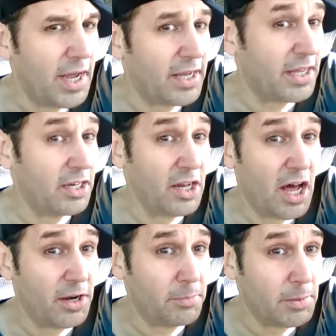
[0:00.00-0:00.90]
I can get a
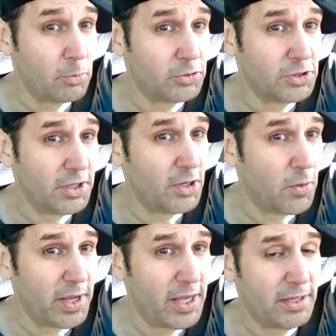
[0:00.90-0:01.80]
lot of people too. I
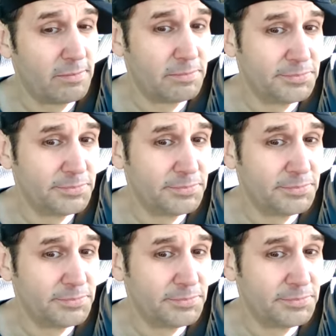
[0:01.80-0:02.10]
know I can.